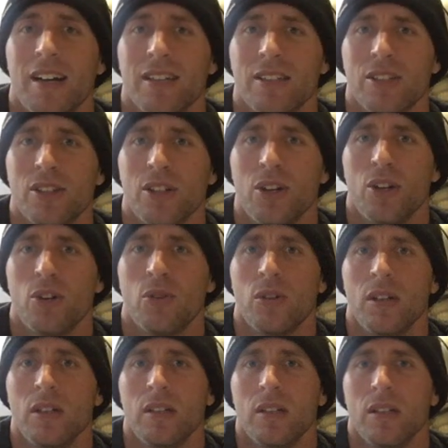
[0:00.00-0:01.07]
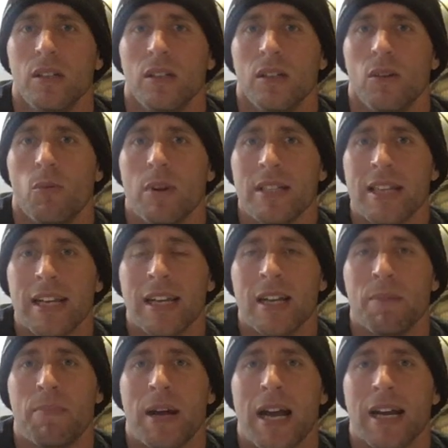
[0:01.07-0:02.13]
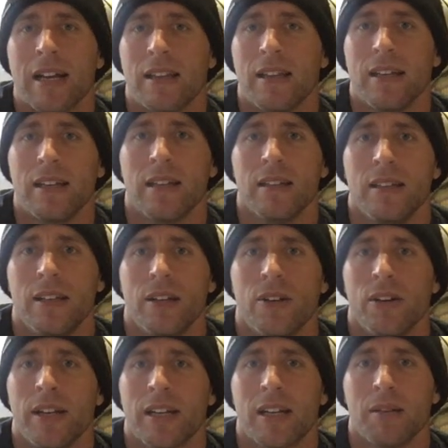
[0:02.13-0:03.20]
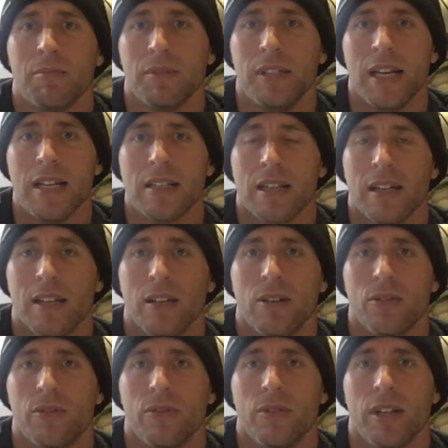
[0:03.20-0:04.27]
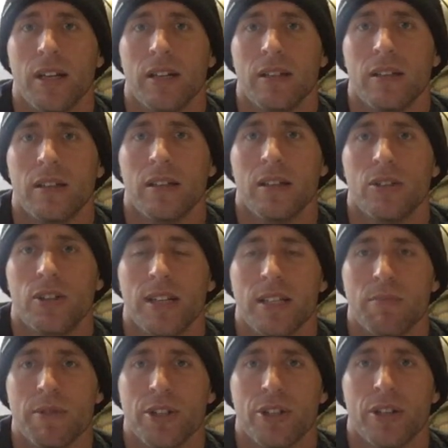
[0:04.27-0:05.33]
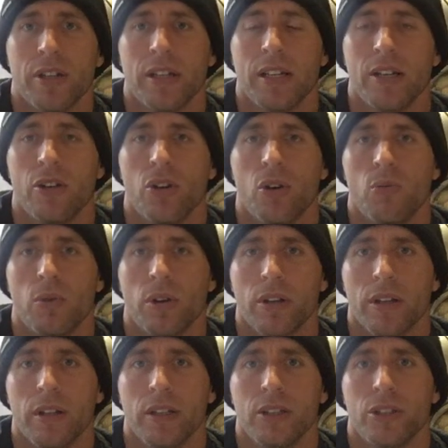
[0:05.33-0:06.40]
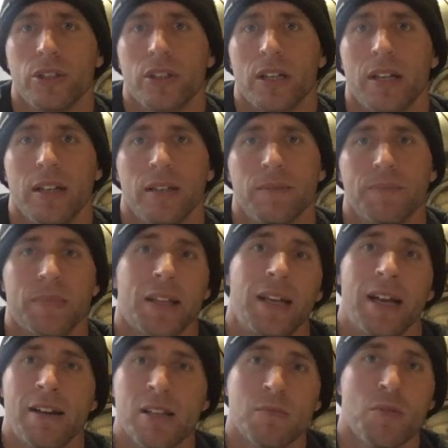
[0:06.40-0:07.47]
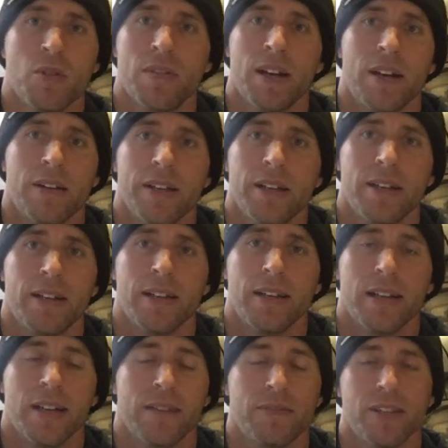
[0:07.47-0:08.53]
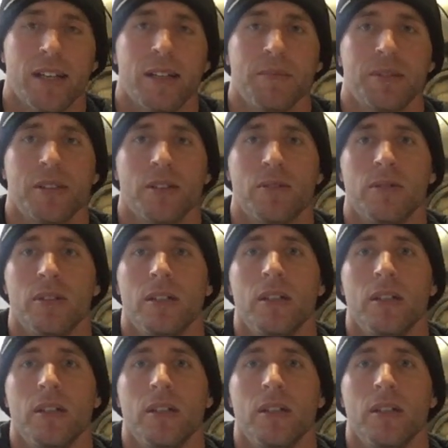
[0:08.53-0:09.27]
So once I get it back, I think, you know, in a couple of days I could go through that transmission and get it all working. It's just kind of, I was moving out here and I didn't have time. So